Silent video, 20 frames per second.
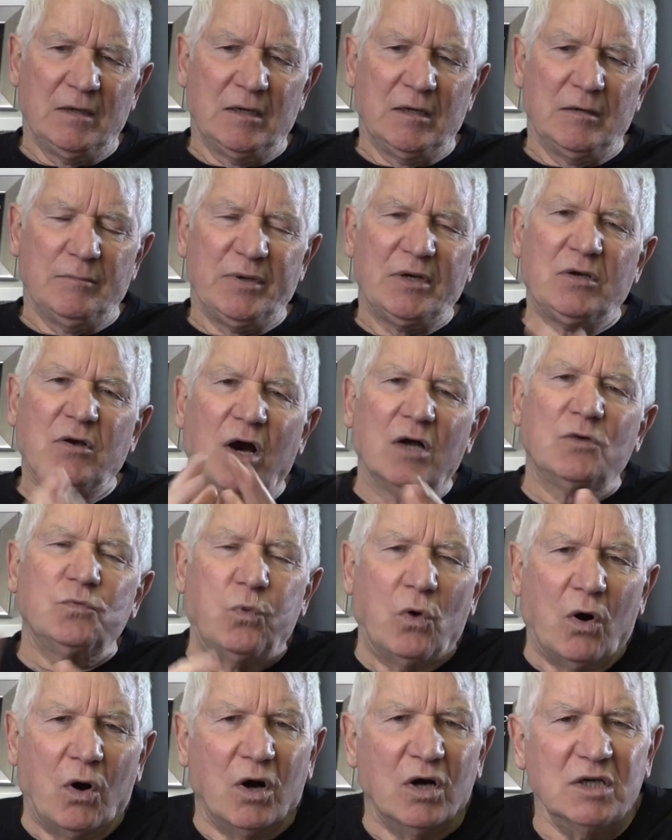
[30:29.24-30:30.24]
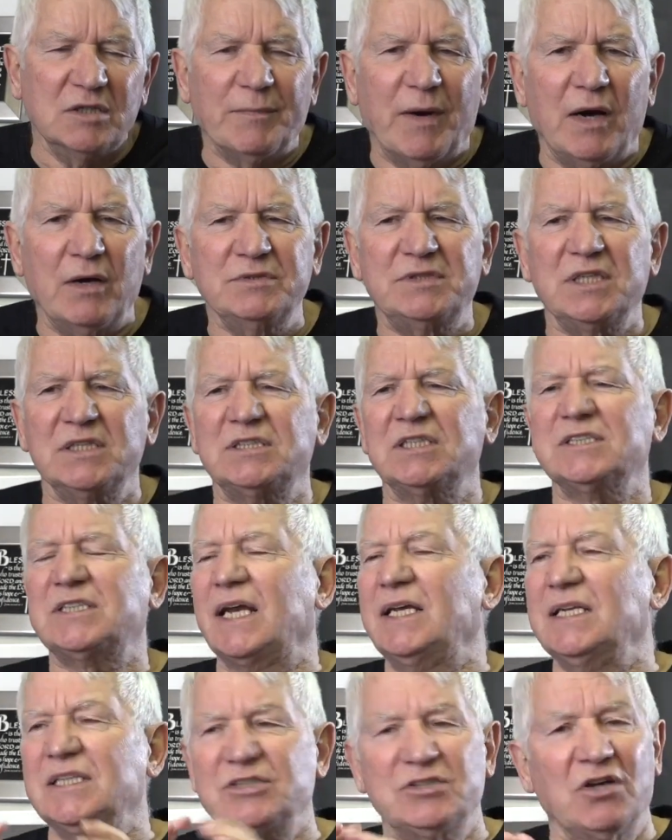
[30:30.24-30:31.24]
But God warned Moses. He said,
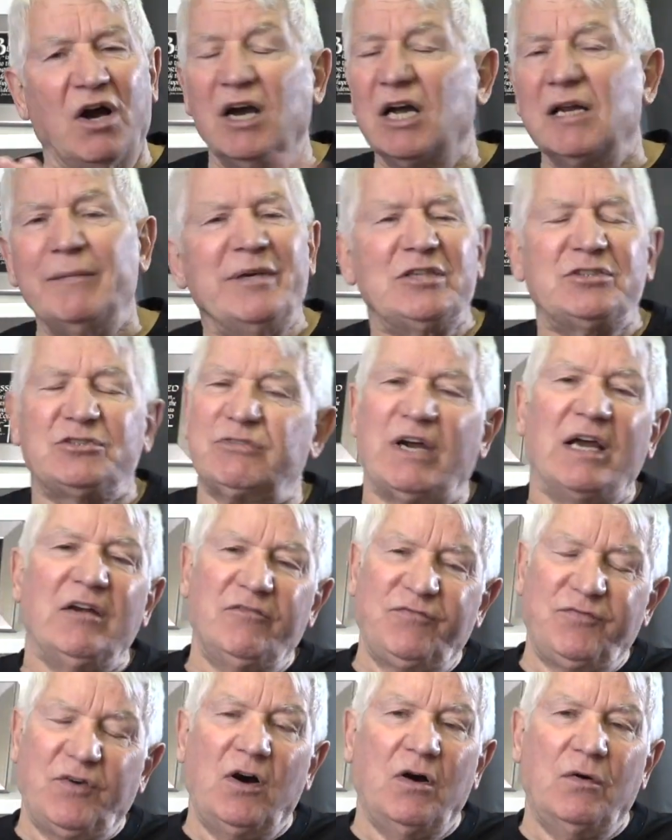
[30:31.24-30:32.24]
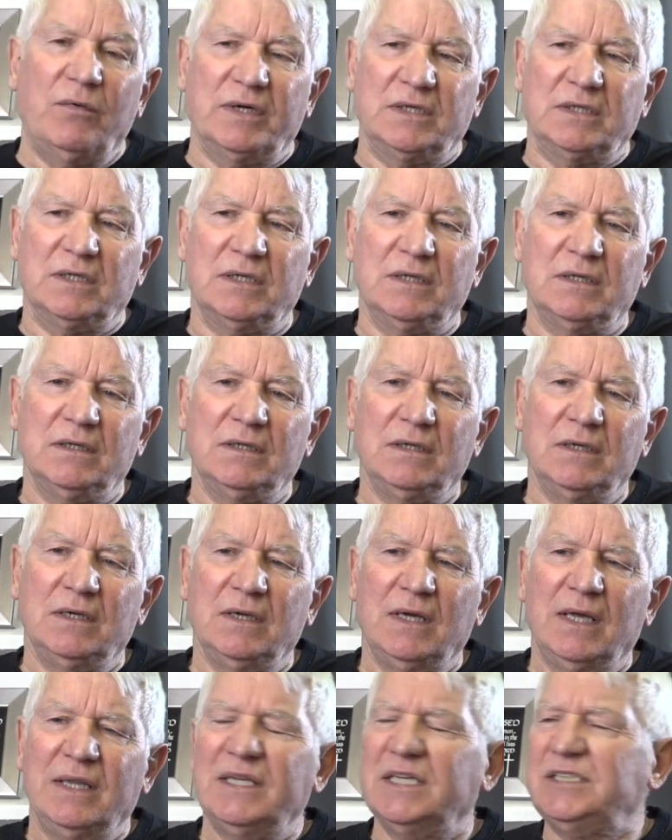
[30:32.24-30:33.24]
it's not going to be straightforward.
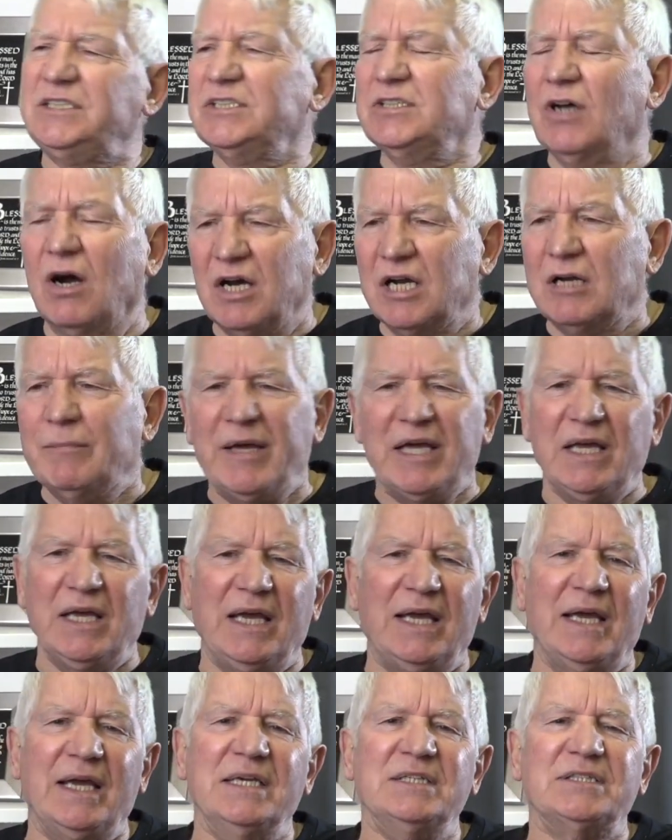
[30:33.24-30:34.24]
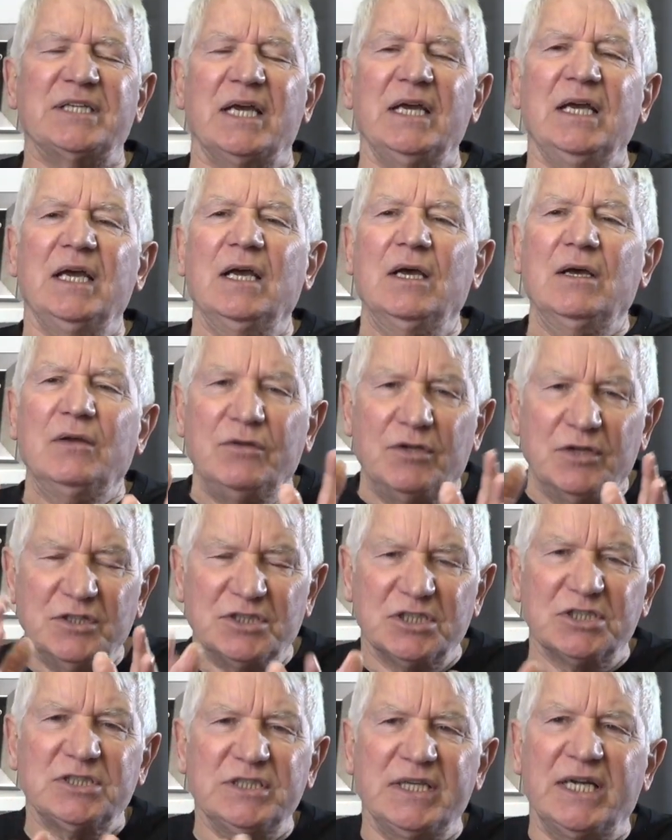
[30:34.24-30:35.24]
This is not going to be easy. You
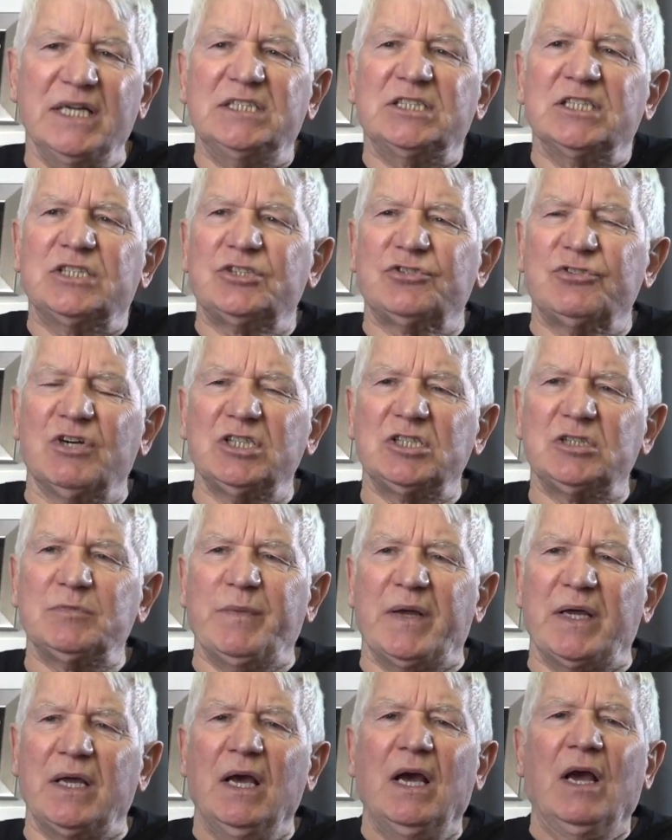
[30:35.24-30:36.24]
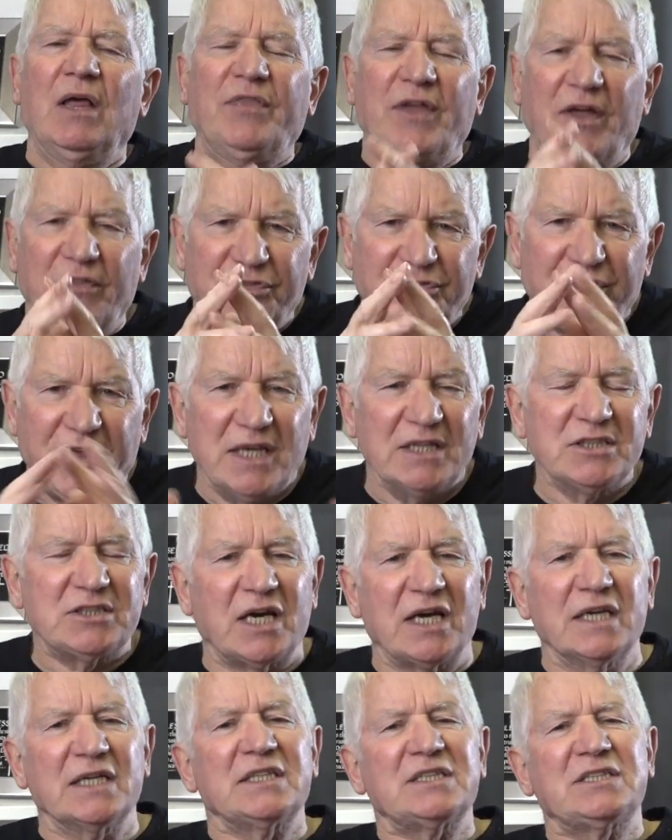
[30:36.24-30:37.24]
just need to trust me that things are
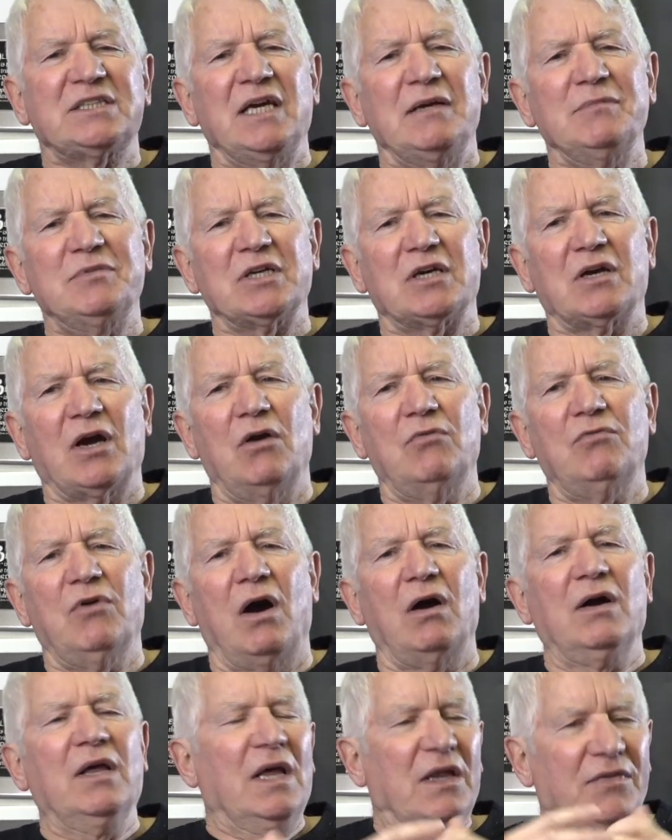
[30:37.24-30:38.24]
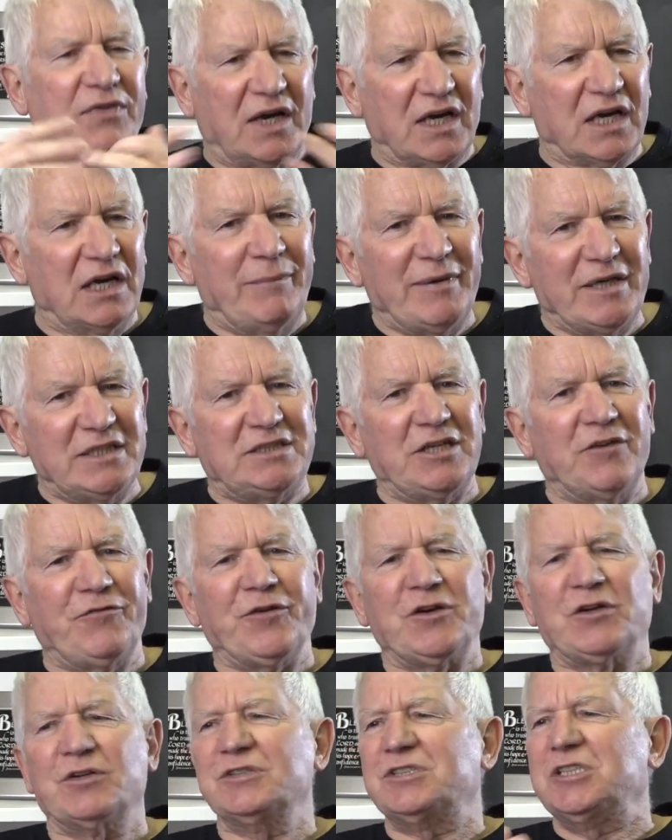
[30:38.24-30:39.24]
going to seem to go wrong. There are going to be
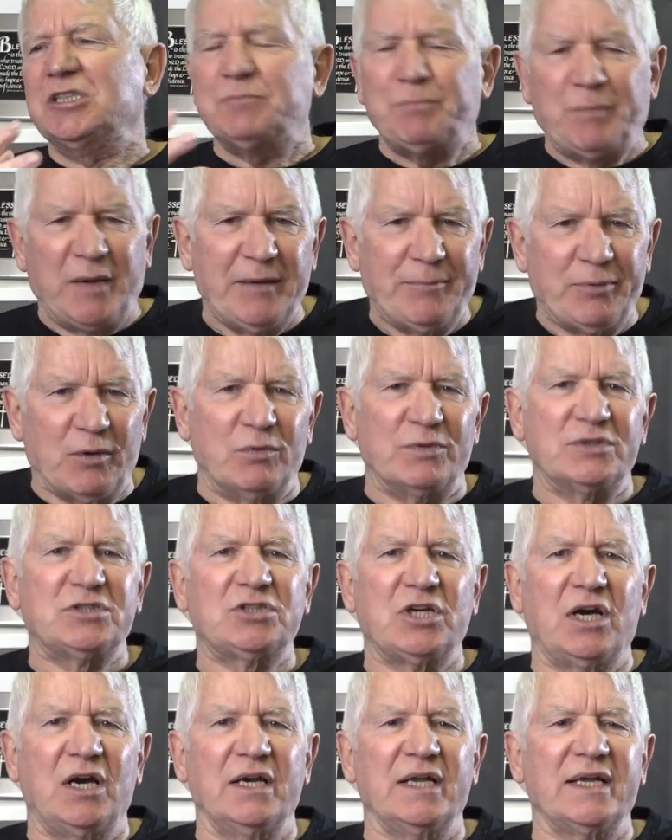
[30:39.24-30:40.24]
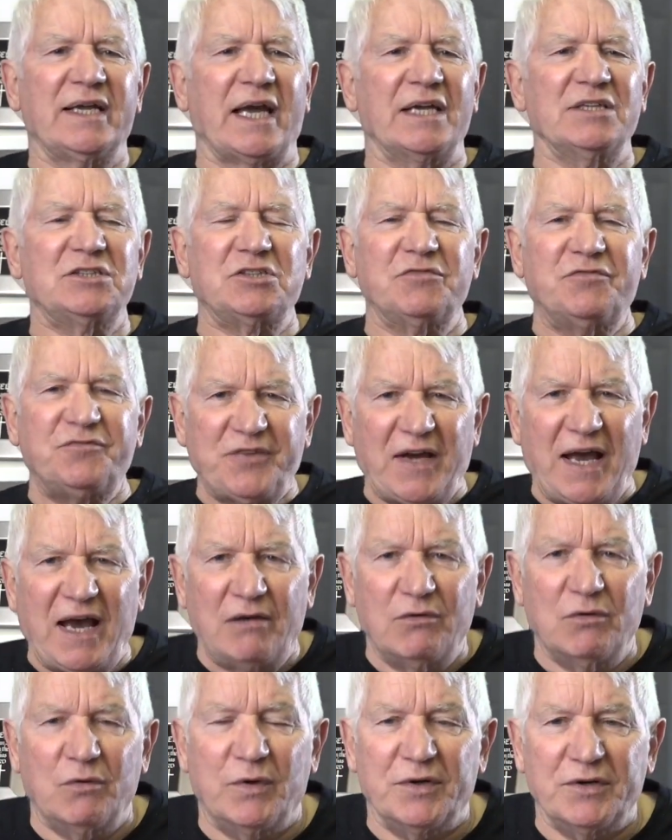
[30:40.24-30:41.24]
difficulties. People will turn against you.
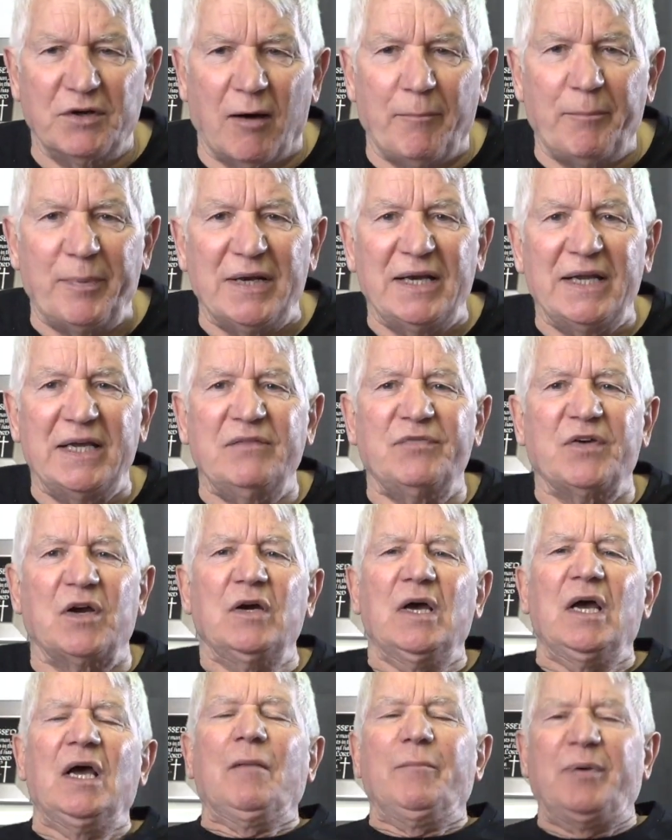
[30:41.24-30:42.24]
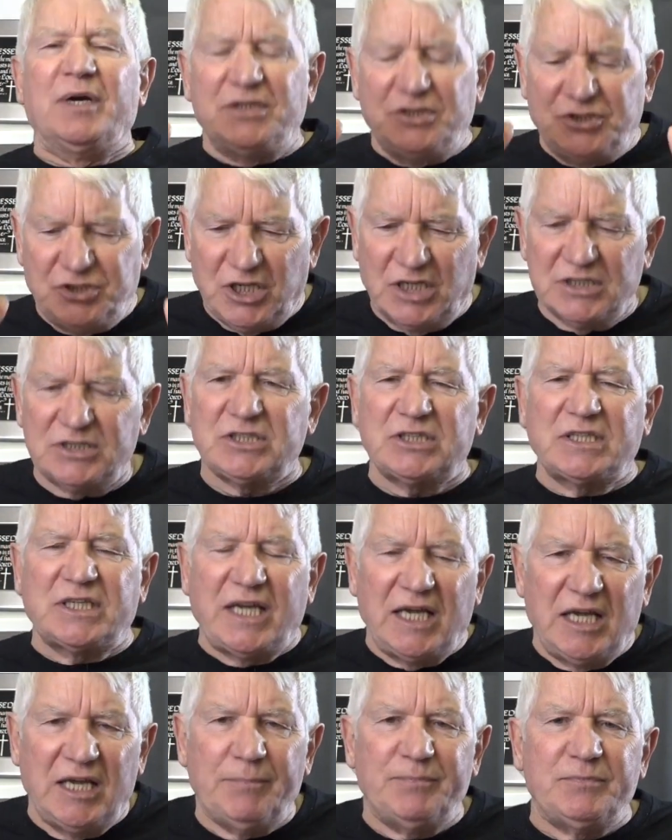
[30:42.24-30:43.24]
Pharaoh will not believe you. But just
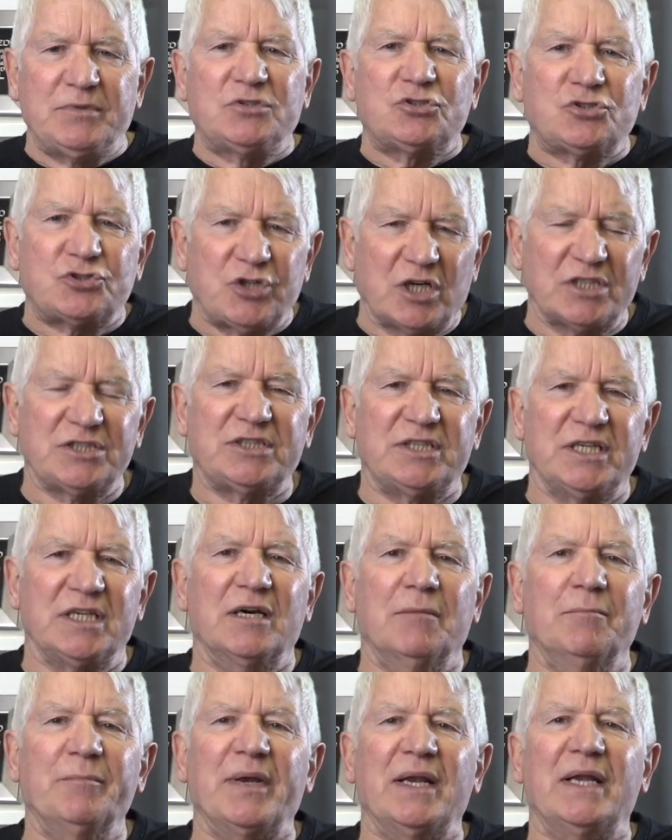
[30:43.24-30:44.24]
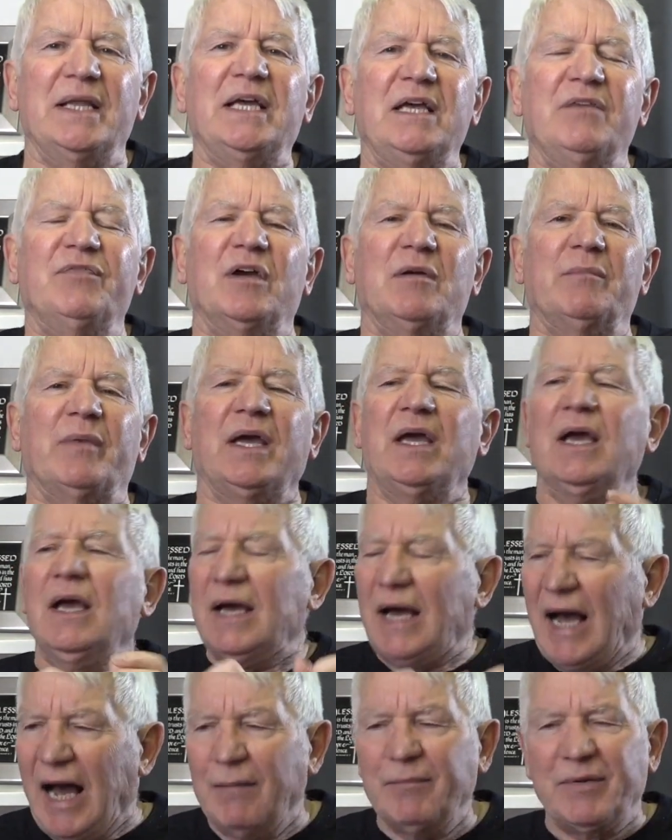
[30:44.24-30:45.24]
keep trusting and believing me.
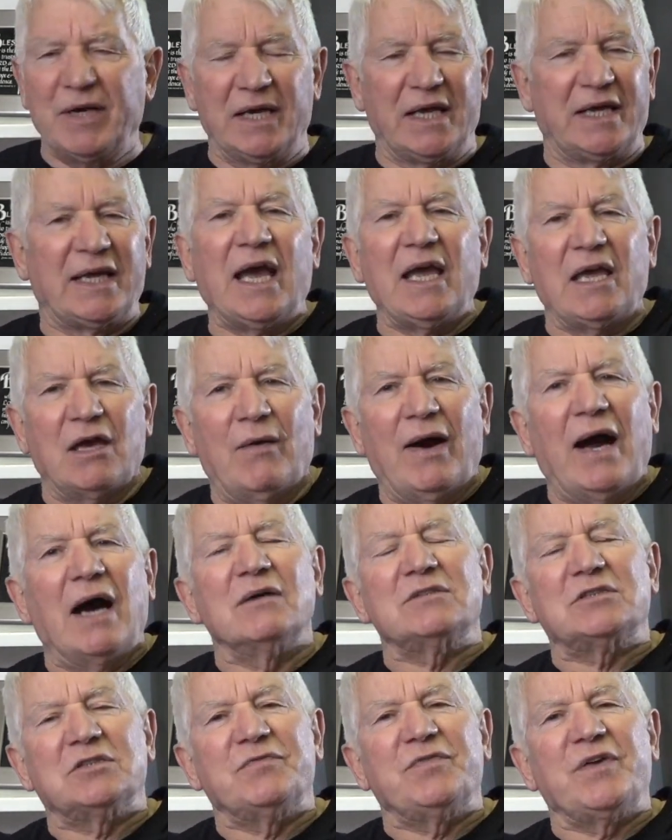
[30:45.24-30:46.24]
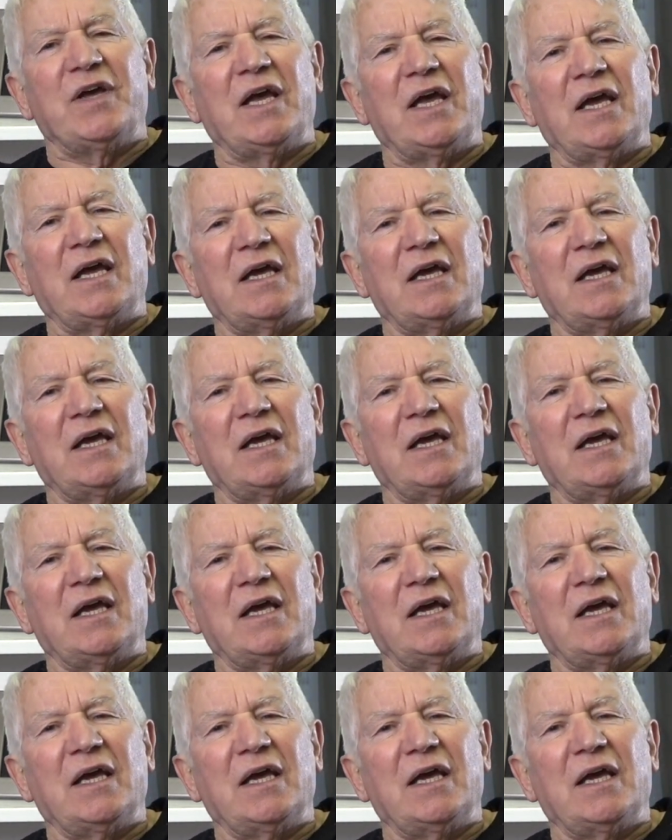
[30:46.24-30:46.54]
I'm going to get you out of here.